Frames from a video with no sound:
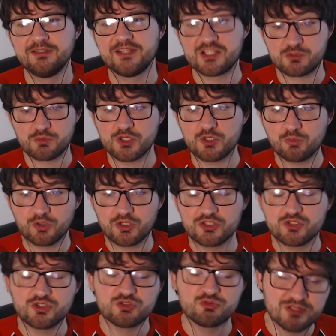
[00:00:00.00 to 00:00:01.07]
that's what you want to
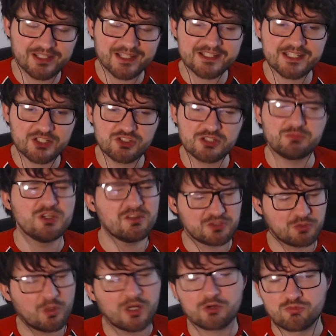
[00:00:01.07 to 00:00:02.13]
do. To realise that dream, you have
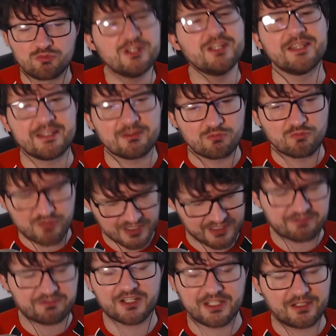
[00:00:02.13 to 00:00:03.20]
to work really,
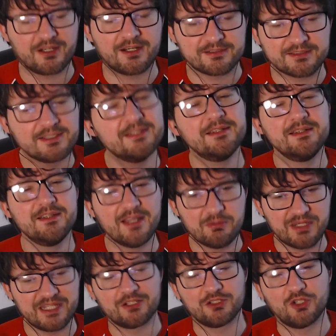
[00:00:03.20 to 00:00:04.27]
really fucking hard and
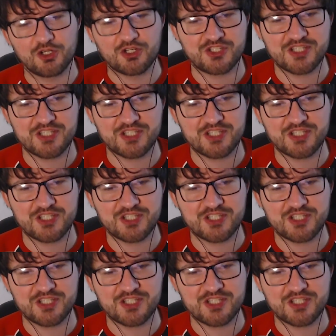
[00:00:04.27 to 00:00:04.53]
make a lot of